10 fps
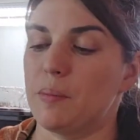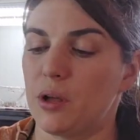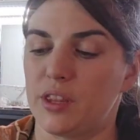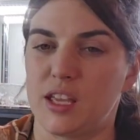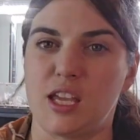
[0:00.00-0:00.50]
them
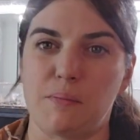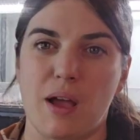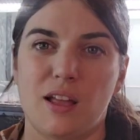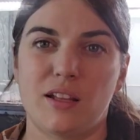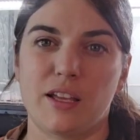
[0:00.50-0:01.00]
on the heat
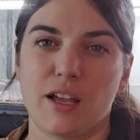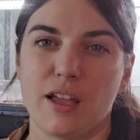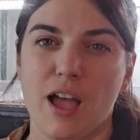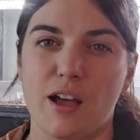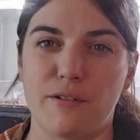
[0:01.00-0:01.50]
mat, like I
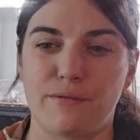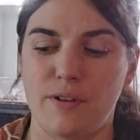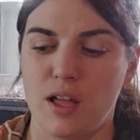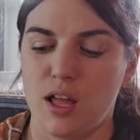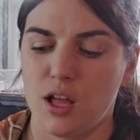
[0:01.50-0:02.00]
have
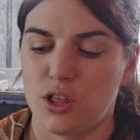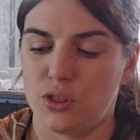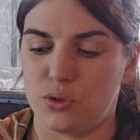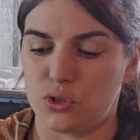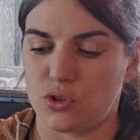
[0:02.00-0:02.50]

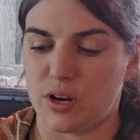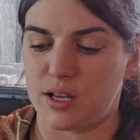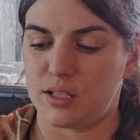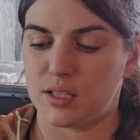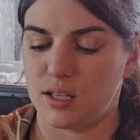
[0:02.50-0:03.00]
those
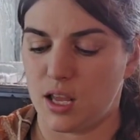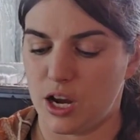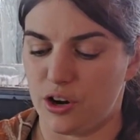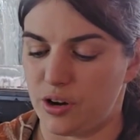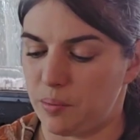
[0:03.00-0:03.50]
trays I
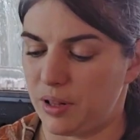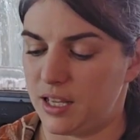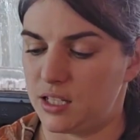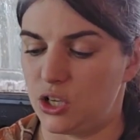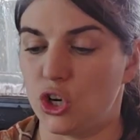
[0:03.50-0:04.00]
already
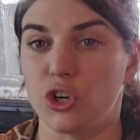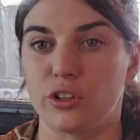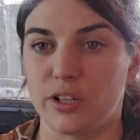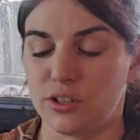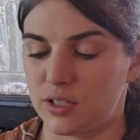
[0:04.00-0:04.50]
planted
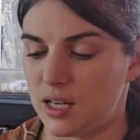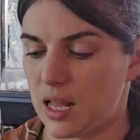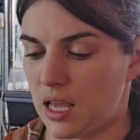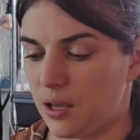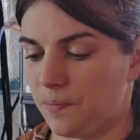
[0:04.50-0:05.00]
earlier
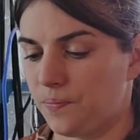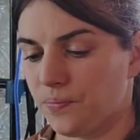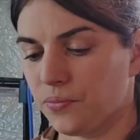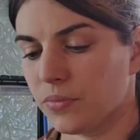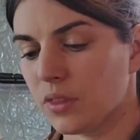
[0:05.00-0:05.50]
today.
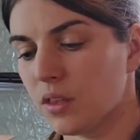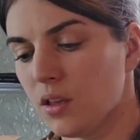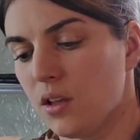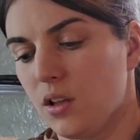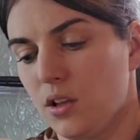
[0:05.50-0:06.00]

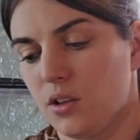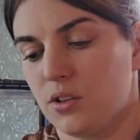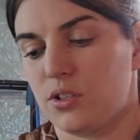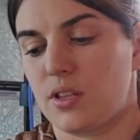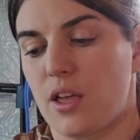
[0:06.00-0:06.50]

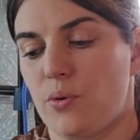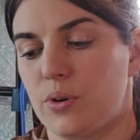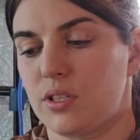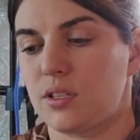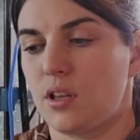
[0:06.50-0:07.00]
So that
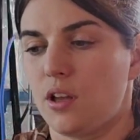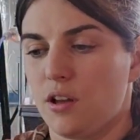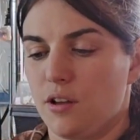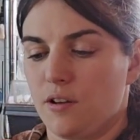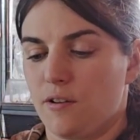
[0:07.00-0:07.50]
was
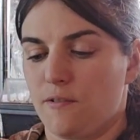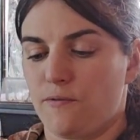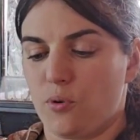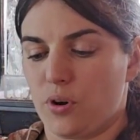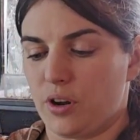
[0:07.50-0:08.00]

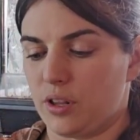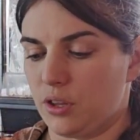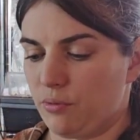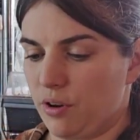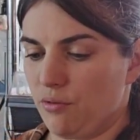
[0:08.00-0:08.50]
for
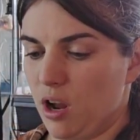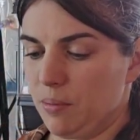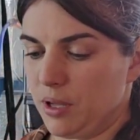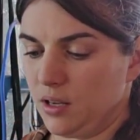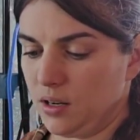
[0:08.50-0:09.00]
the Red
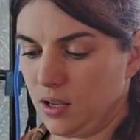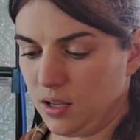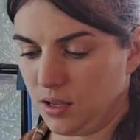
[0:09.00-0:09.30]
Robin.